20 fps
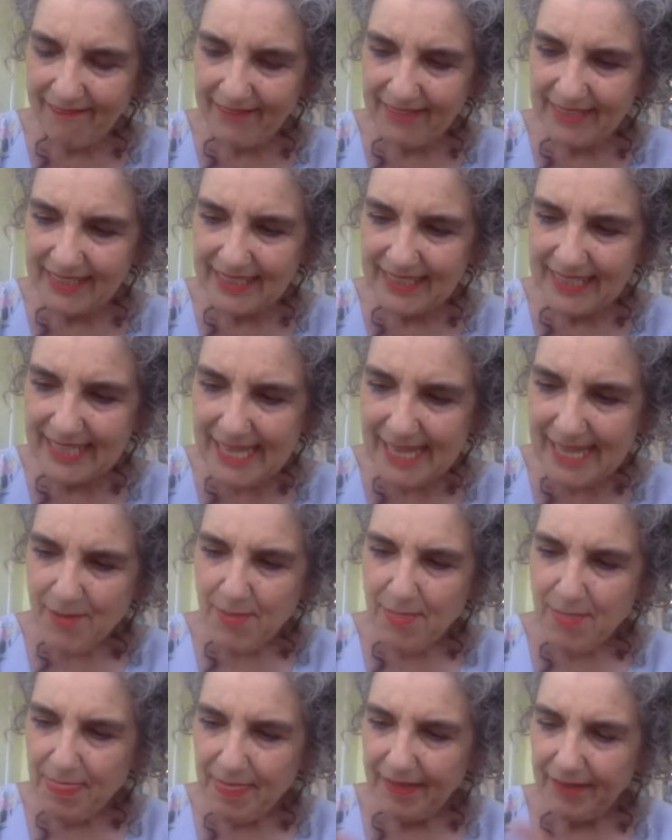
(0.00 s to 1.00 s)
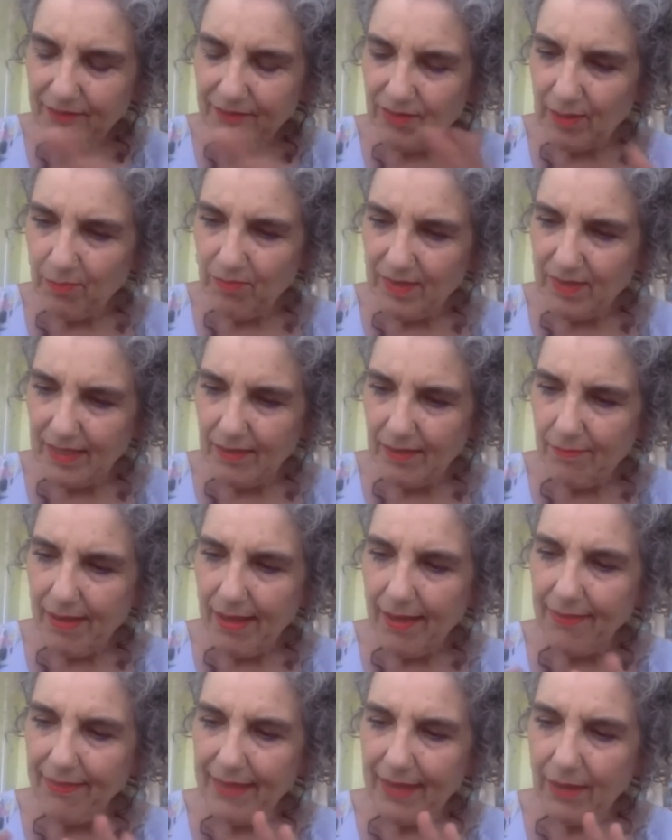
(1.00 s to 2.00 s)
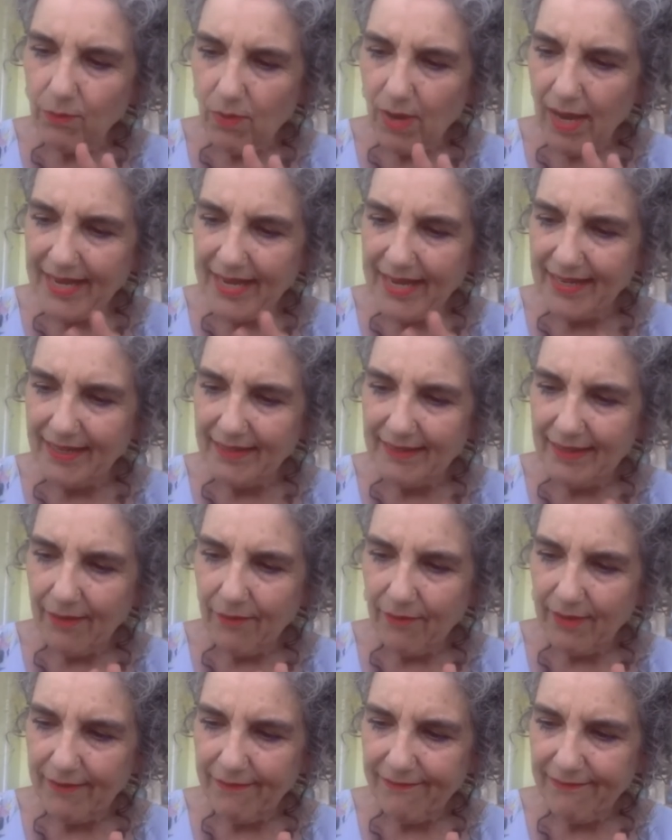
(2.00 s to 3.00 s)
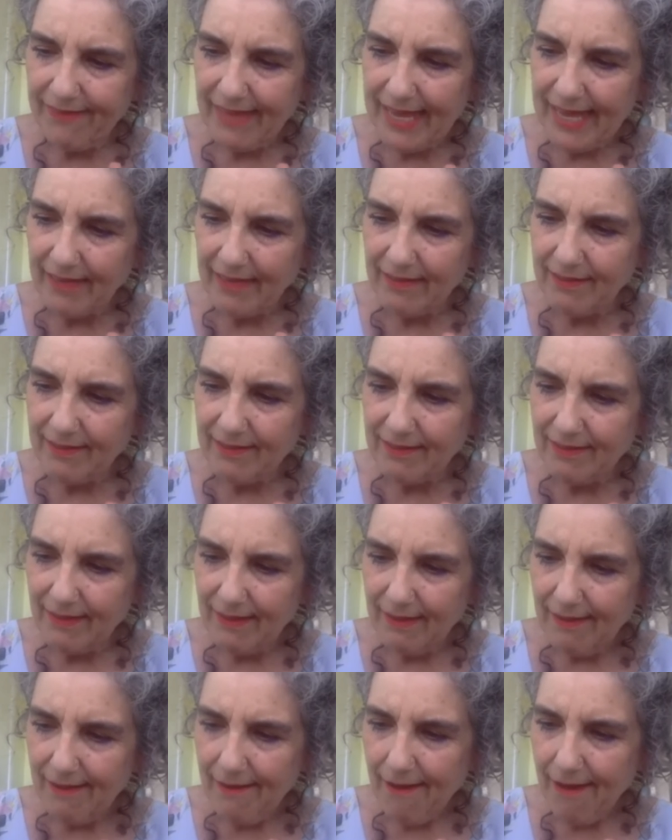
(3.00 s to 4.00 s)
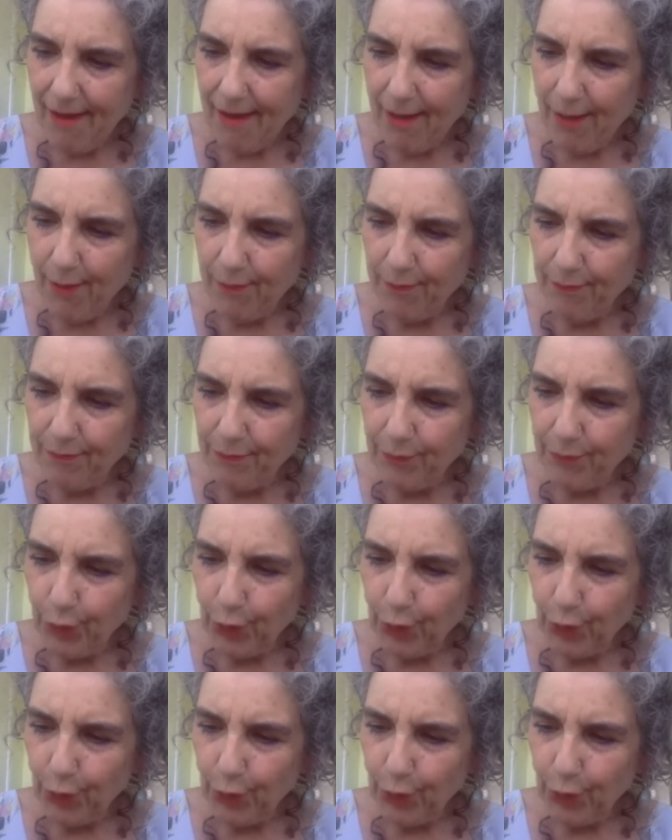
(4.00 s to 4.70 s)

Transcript: And it, there's something about that writing that reflects um,